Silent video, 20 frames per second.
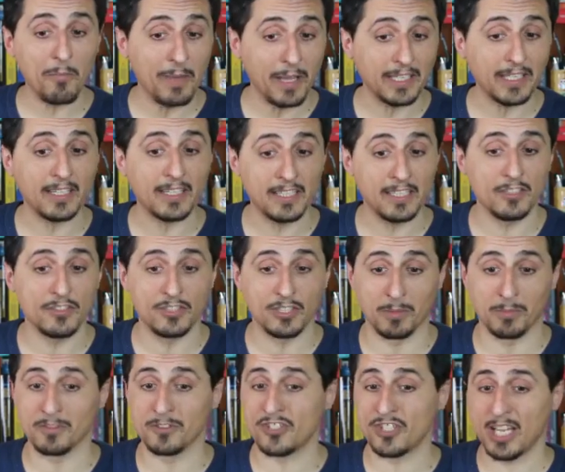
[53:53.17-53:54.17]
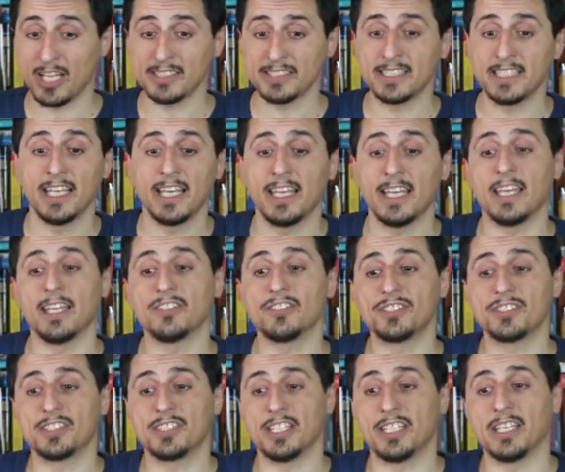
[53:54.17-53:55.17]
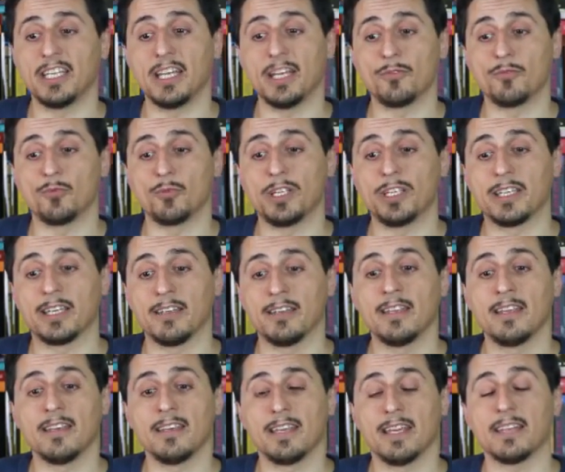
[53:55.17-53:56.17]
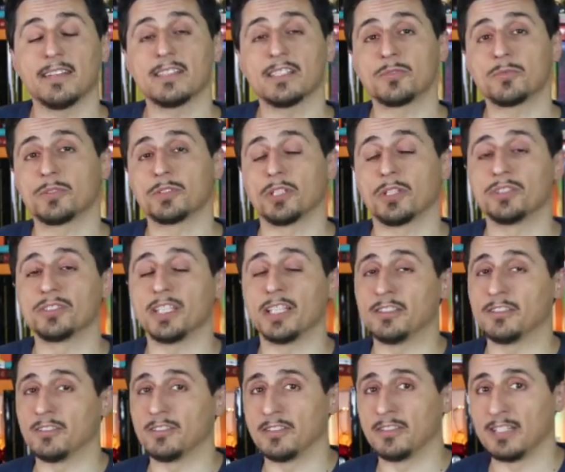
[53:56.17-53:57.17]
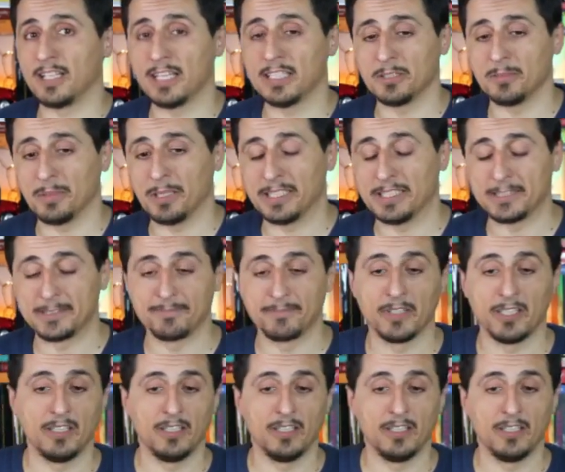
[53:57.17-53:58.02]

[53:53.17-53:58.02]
making here double checks and to see if we can get these results into the database.